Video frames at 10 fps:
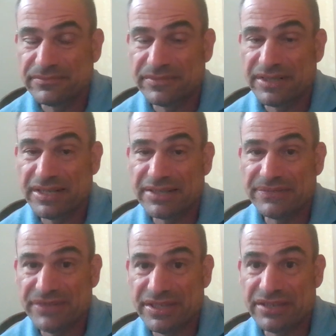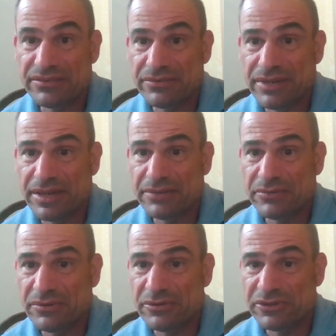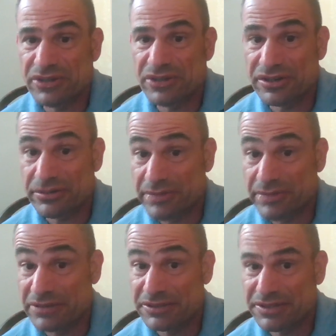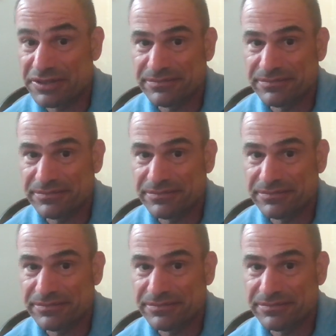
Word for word: in the next video, I will talk about